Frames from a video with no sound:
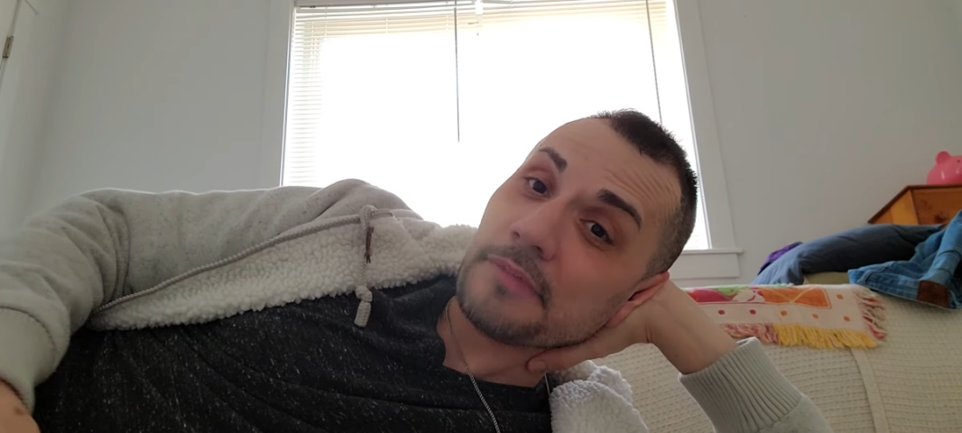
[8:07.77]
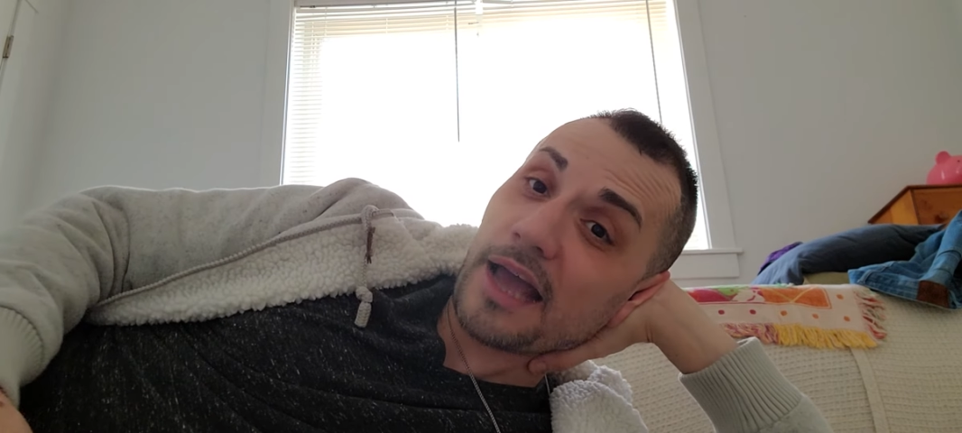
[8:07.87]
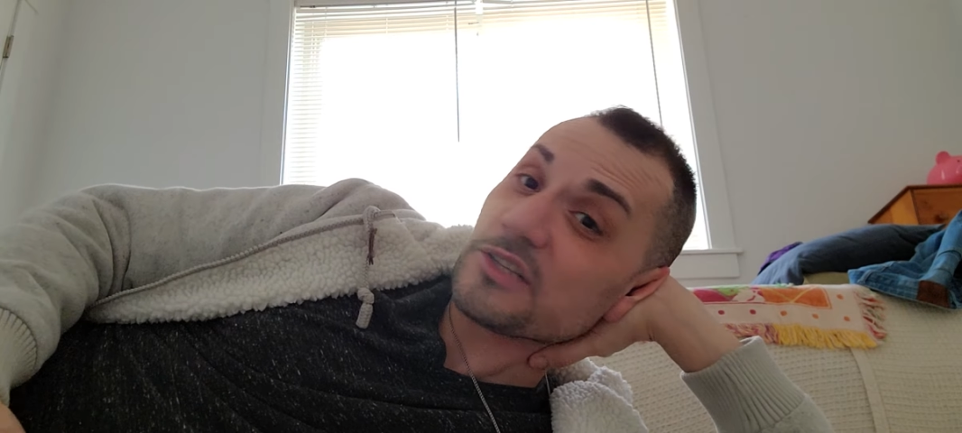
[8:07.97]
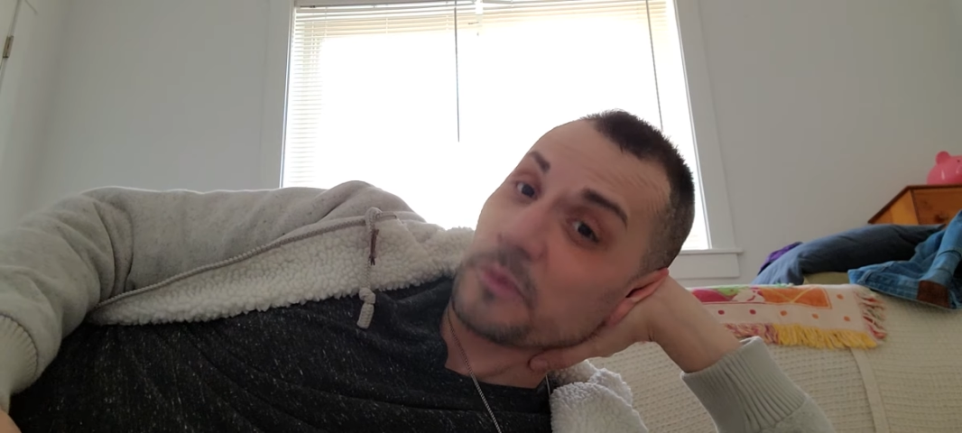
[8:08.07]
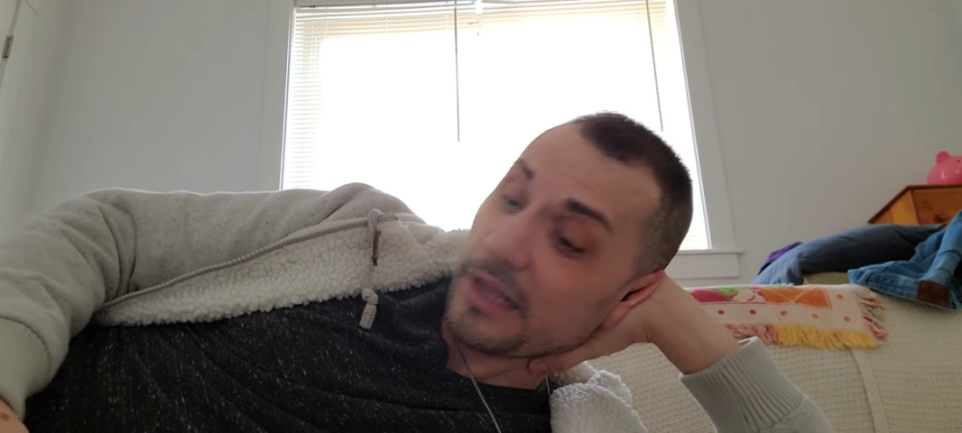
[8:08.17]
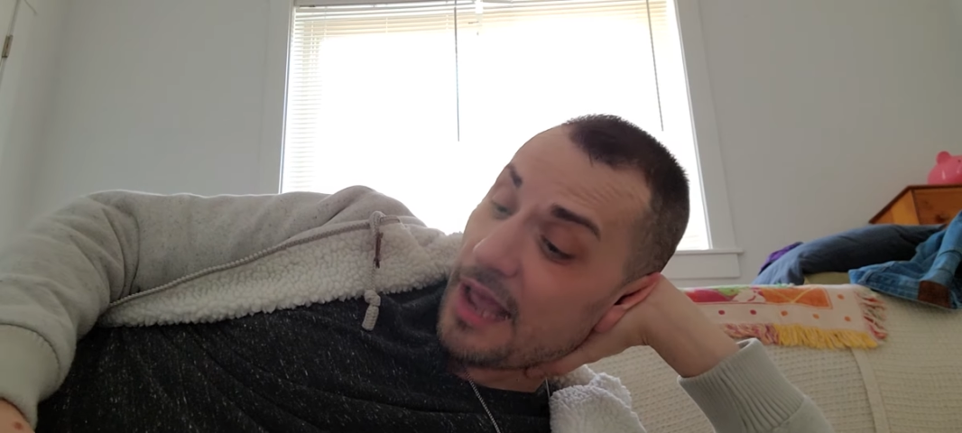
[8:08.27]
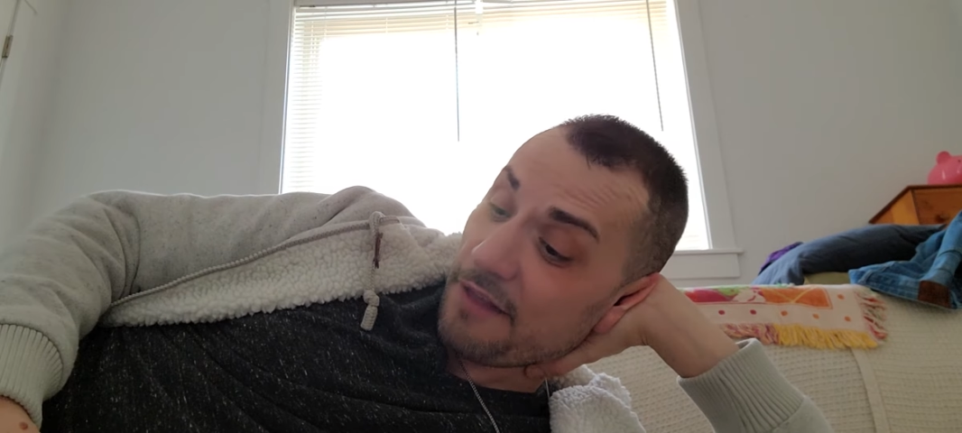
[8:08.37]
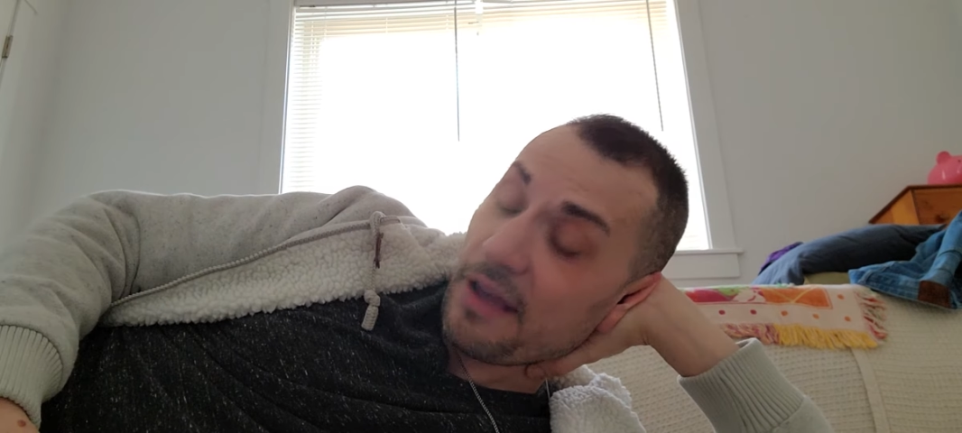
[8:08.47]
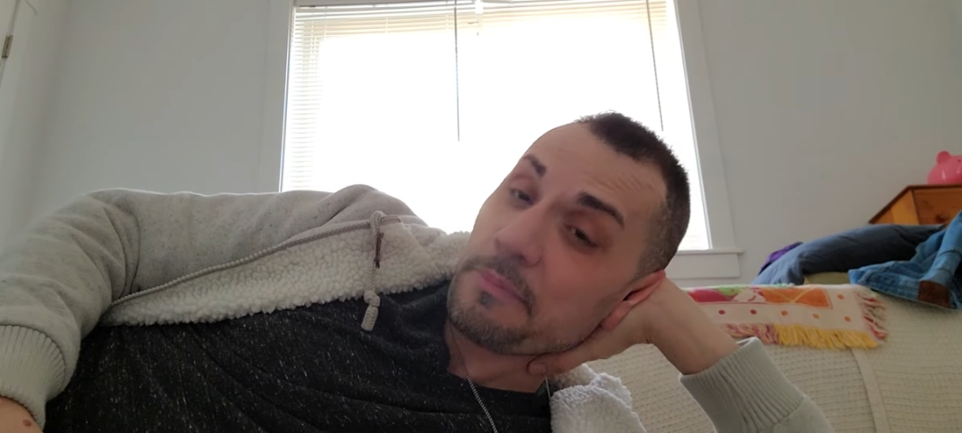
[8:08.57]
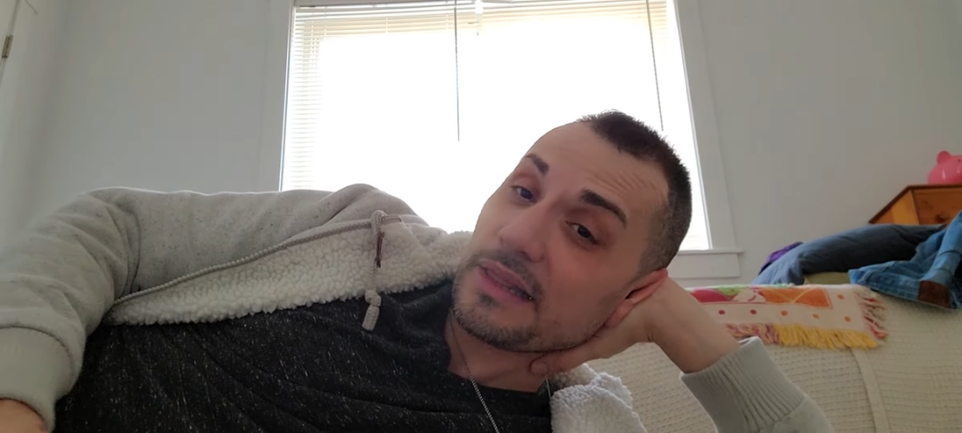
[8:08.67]
I swear to God,
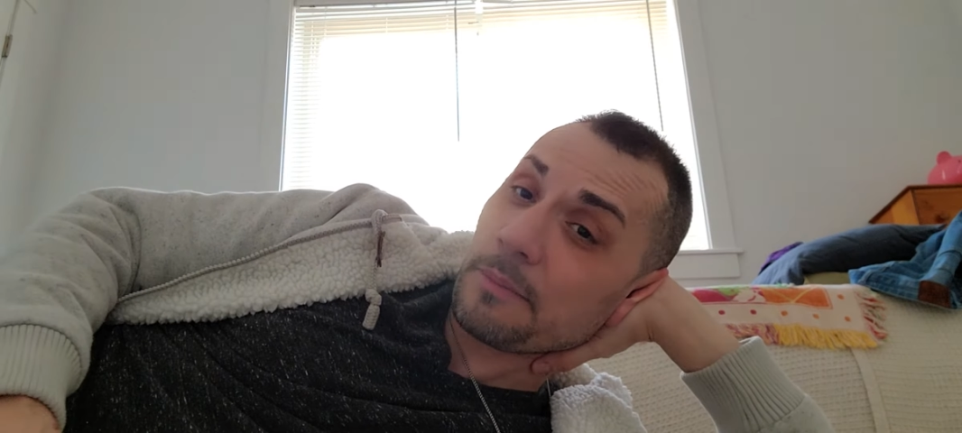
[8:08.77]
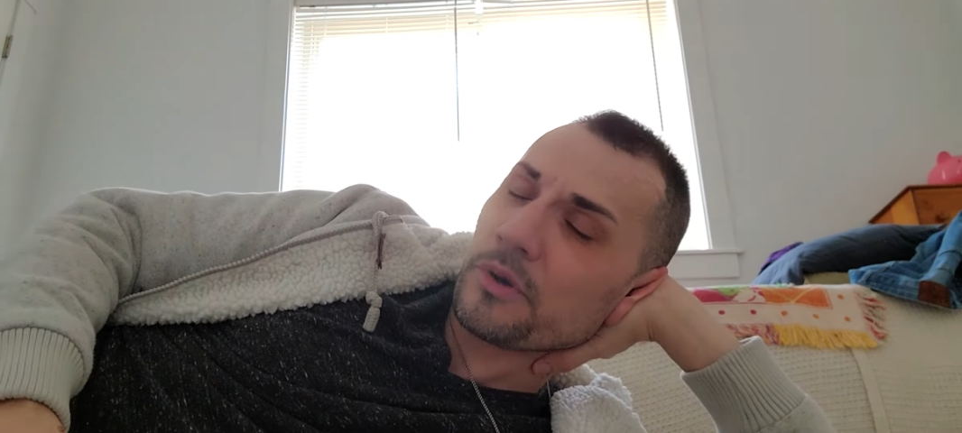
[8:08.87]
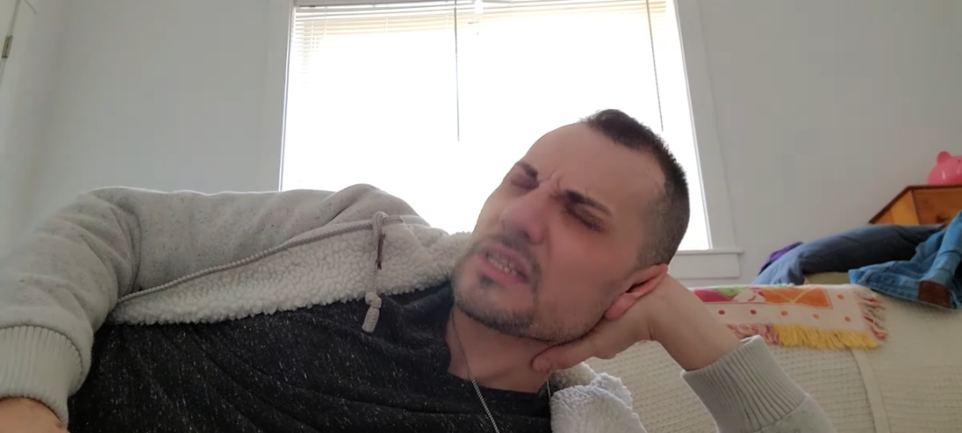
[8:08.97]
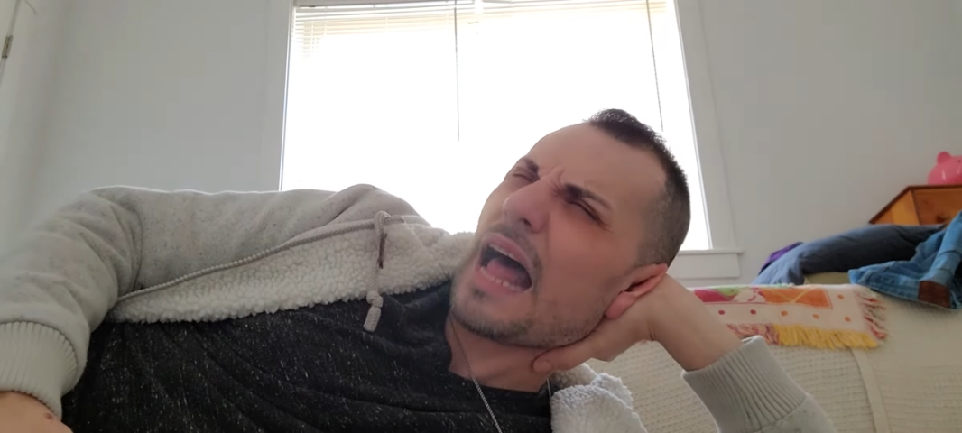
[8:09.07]
if I had met that person,